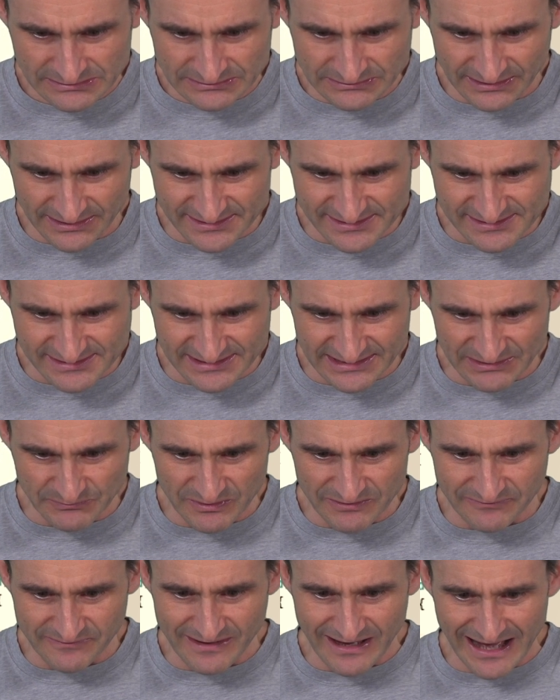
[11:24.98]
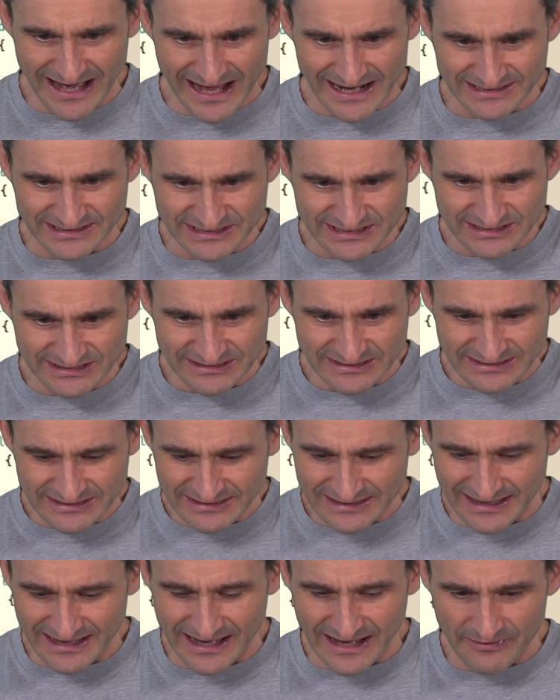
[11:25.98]
Let's see. We've got
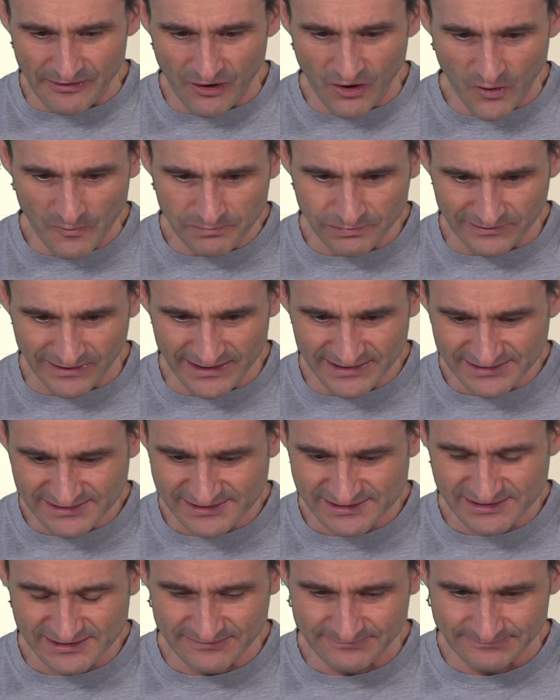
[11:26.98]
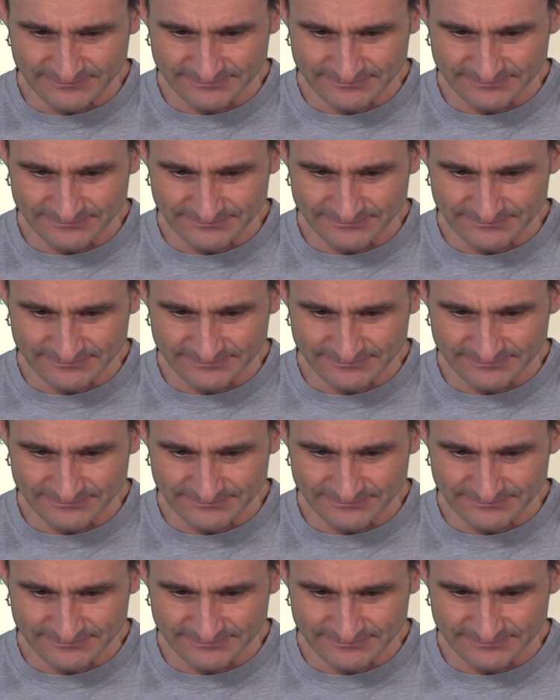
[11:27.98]
the home price,